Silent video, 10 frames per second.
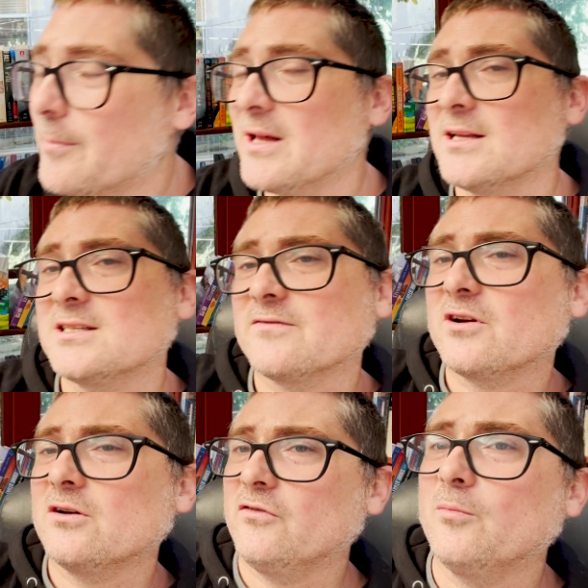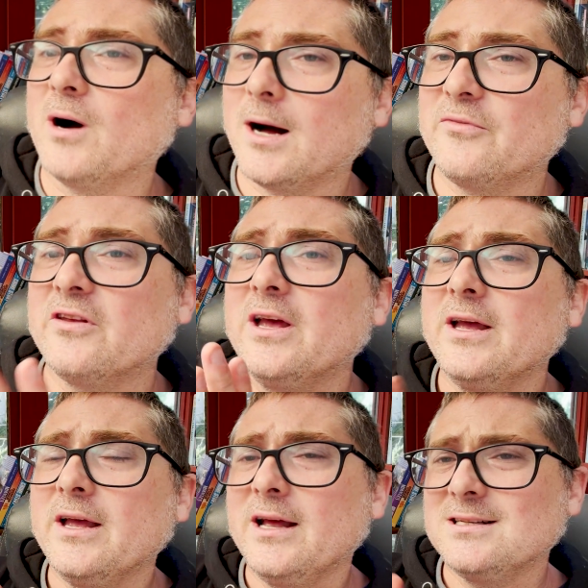on my list of Kung Fu Bob's
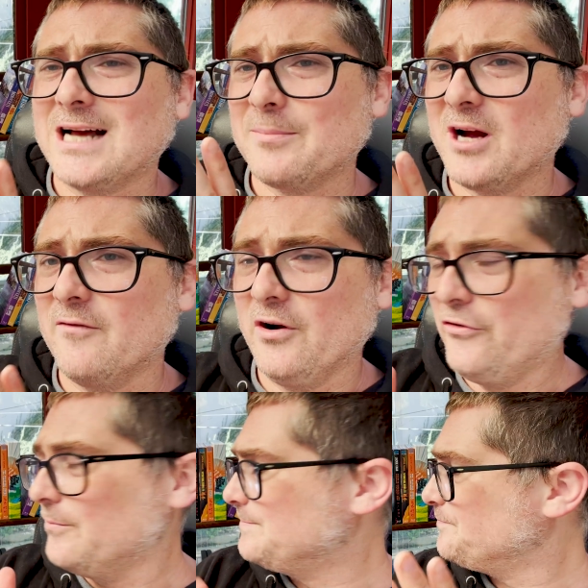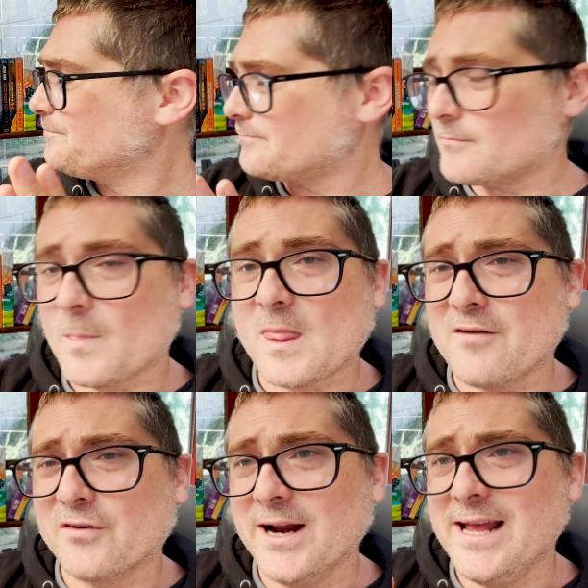top covers
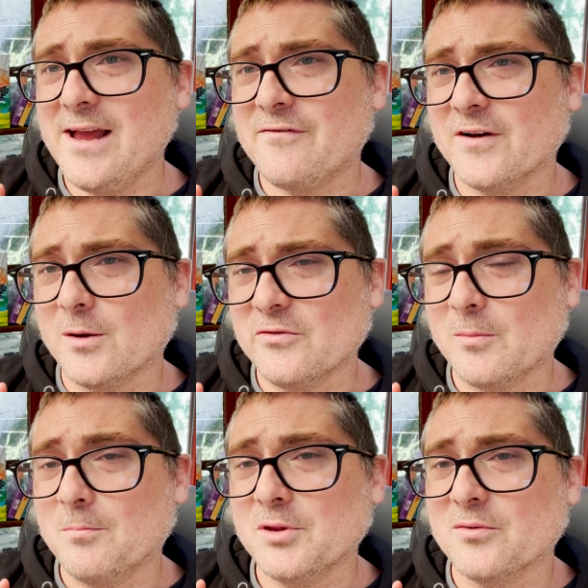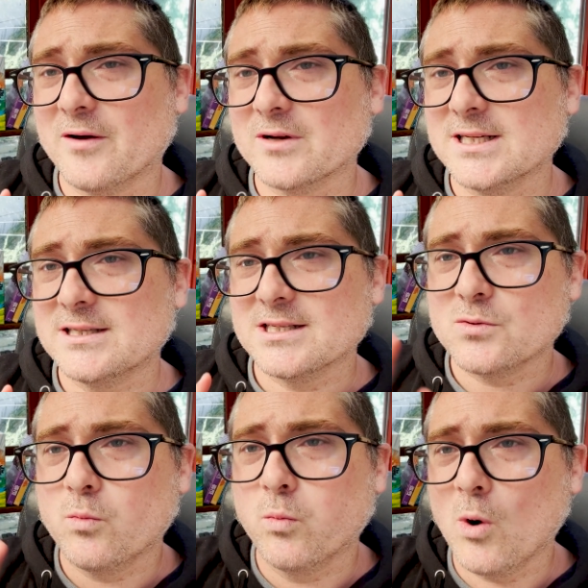for 88 films, Blu-ray
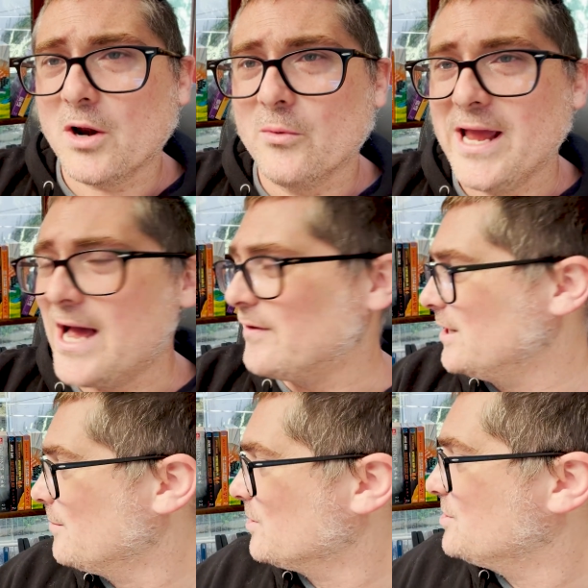releases. What do we have at number